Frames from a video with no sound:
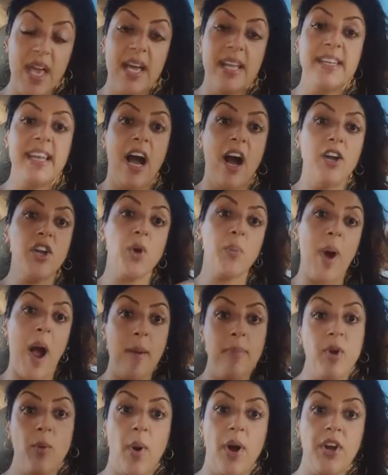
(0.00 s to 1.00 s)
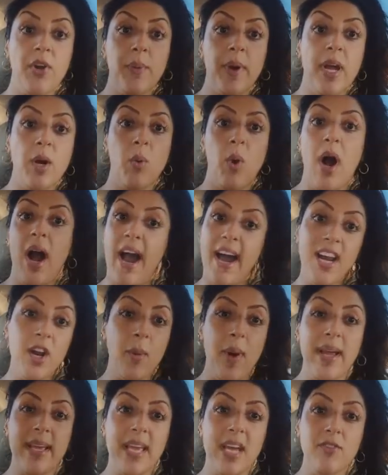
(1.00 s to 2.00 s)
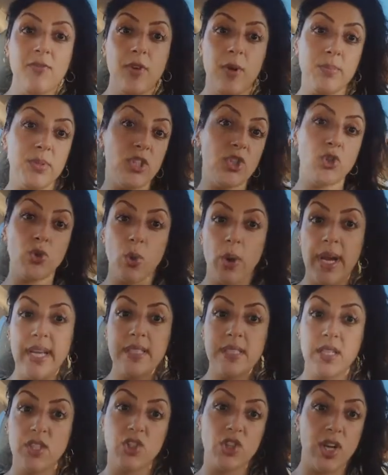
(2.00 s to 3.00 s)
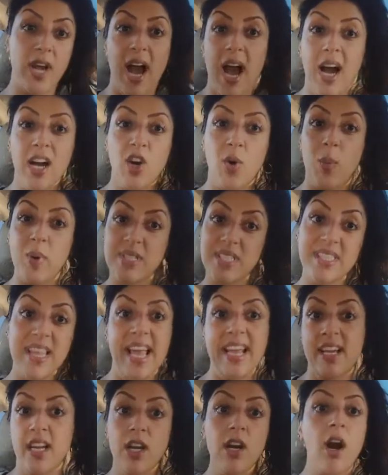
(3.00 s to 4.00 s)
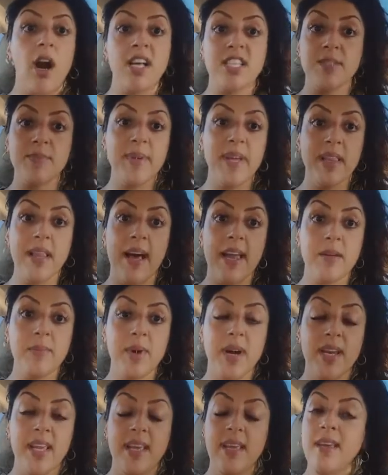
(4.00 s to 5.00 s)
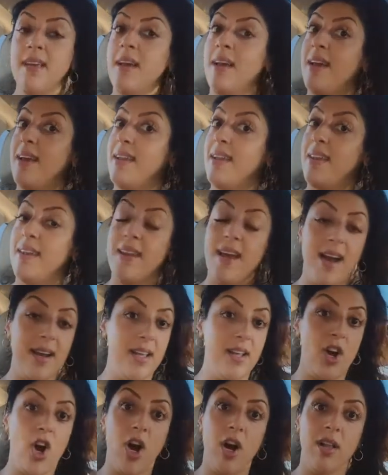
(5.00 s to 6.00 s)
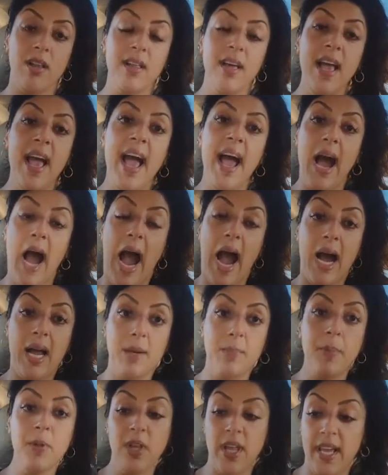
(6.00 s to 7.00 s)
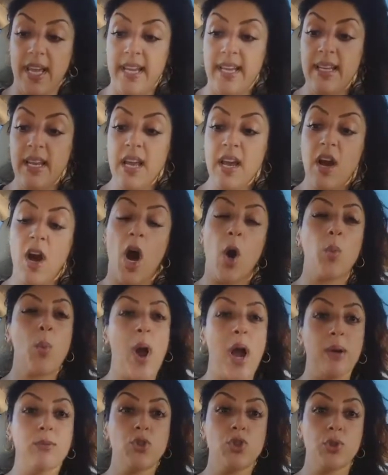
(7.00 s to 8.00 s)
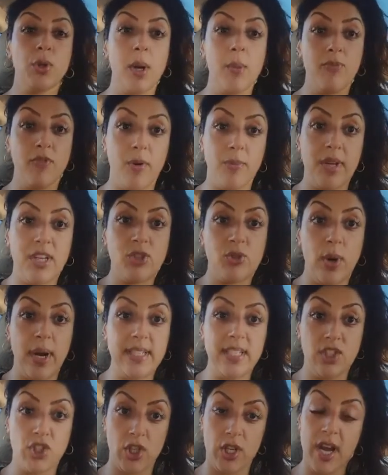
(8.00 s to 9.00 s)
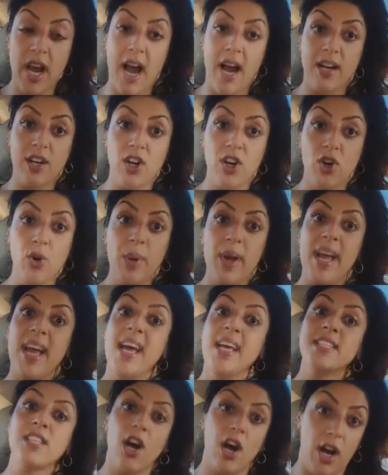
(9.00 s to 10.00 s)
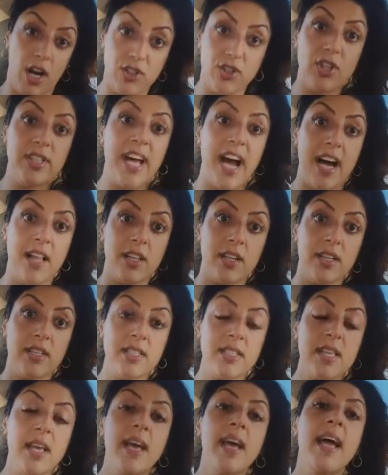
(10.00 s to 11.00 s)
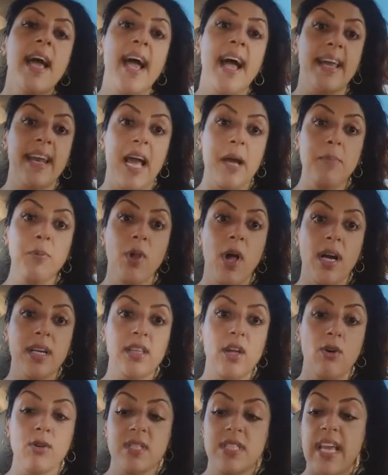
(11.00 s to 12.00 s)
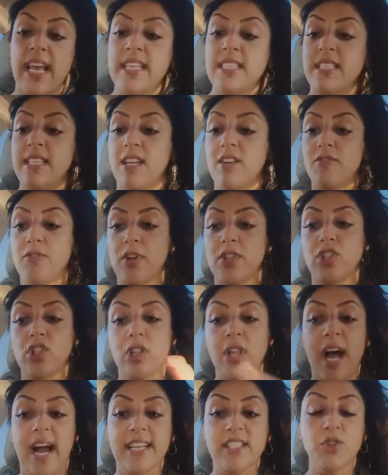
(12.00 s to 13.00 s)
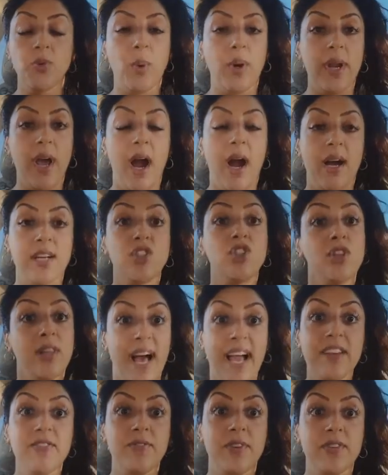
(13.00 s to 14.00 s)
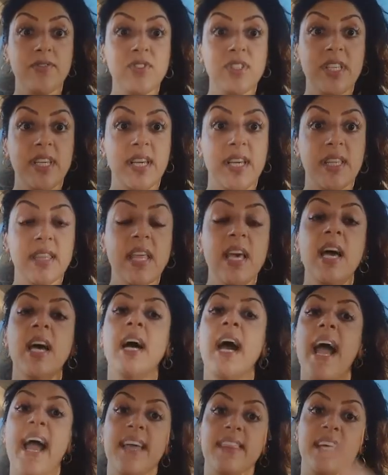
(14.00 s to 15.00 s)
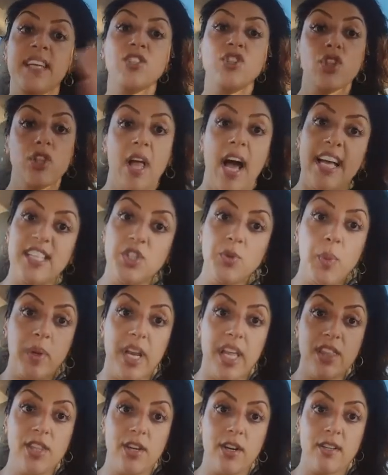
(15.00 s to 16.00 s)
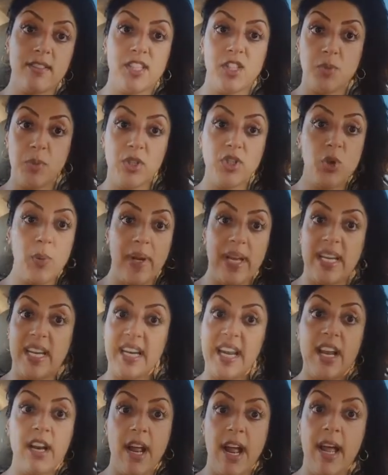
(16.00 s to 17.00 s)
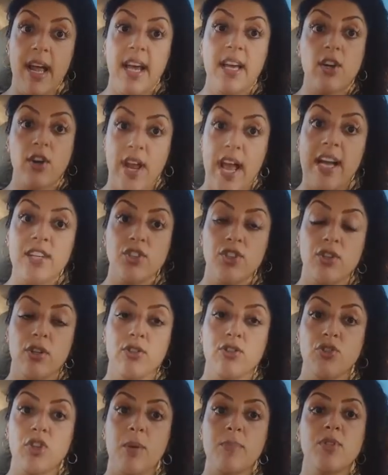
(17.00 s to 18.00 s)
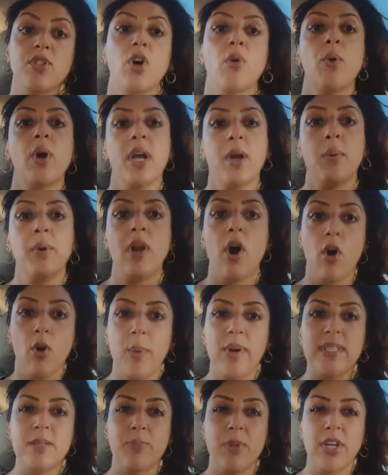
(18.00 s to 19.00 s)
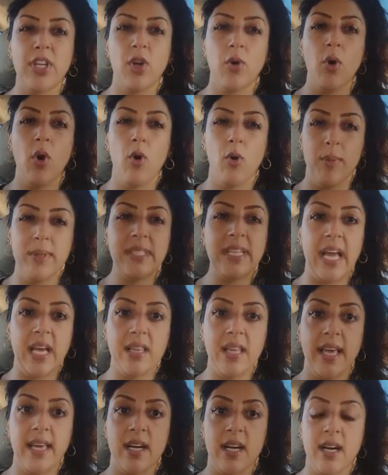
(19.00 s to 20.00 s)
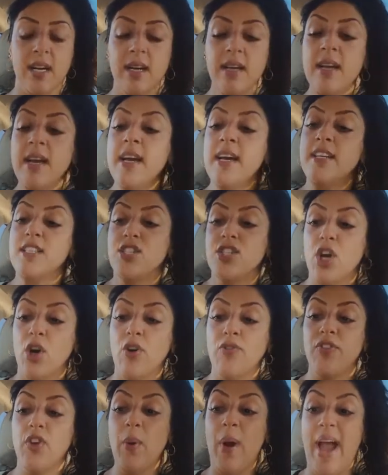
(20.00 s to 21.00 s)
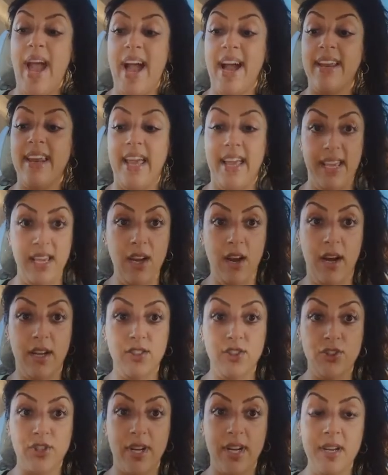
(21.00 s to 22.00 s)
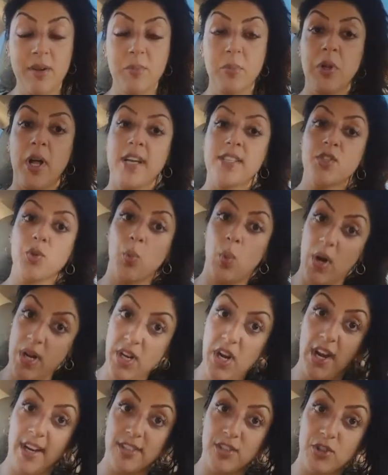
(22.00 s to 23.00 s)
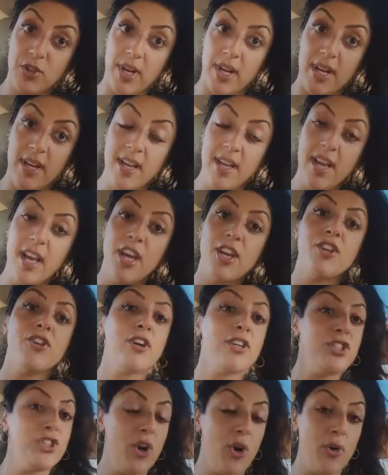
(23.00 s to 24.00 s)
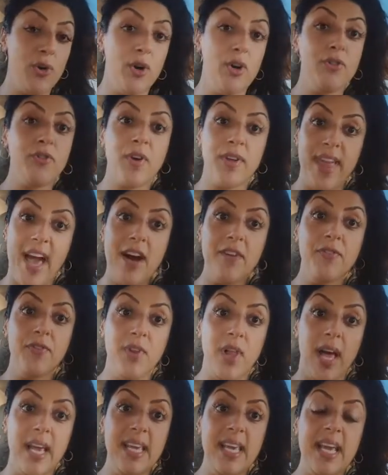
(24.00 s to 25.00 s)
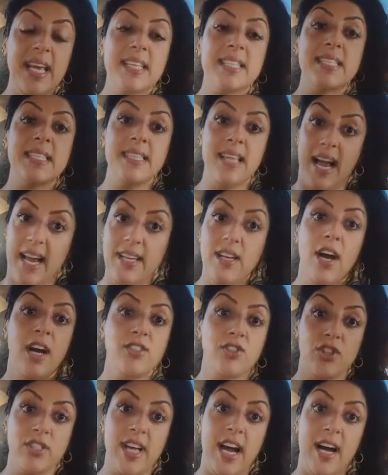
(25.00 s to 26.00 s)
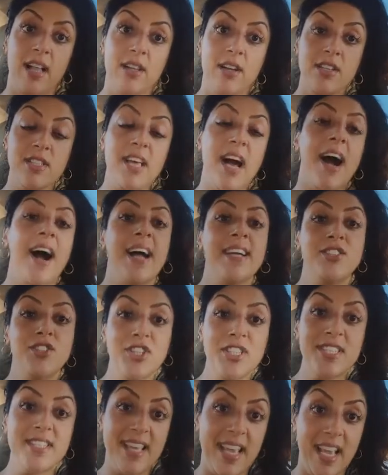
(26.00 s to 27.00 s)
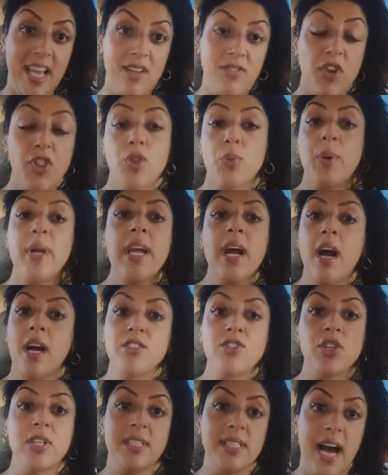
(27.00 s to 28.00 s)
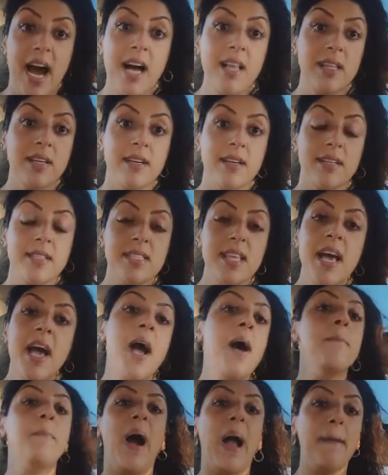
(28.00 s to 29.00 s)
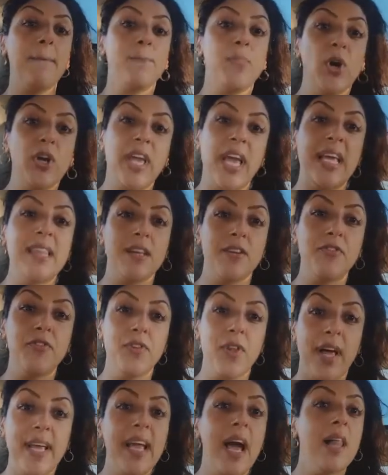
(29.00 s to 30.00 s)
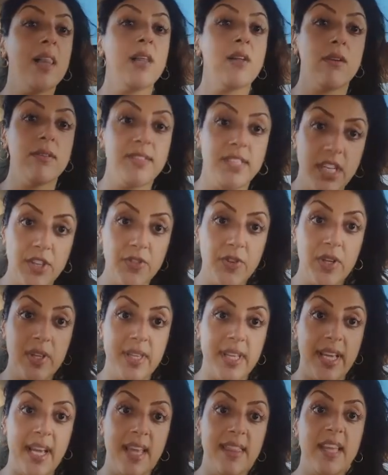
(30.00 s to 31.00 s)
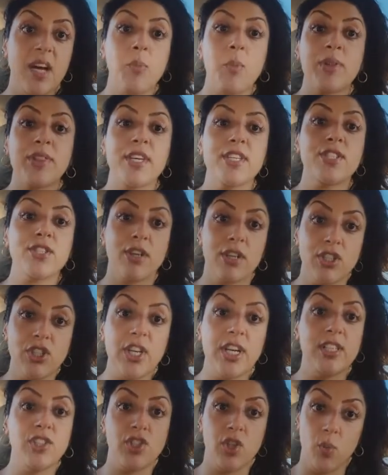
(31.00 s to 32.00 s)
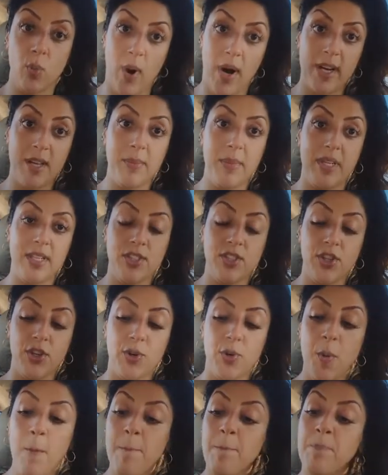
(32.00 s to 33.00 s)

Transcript: Now you're probably wondering, well, how do I get from Detroit to Chicago? Wasn't that going to cost me a lot of money? Not at all. On plane, a round trip from Detroit to Chicago is $100. And I plugged those dates in for July 15th and then July 23rd, since we're doing an international trip. So it would always bring you home a day later. So if you add 800 plus 100, your total for that flight is $900. I just saved $300 by booking the flight a little differently than what the search engine wanted me to do.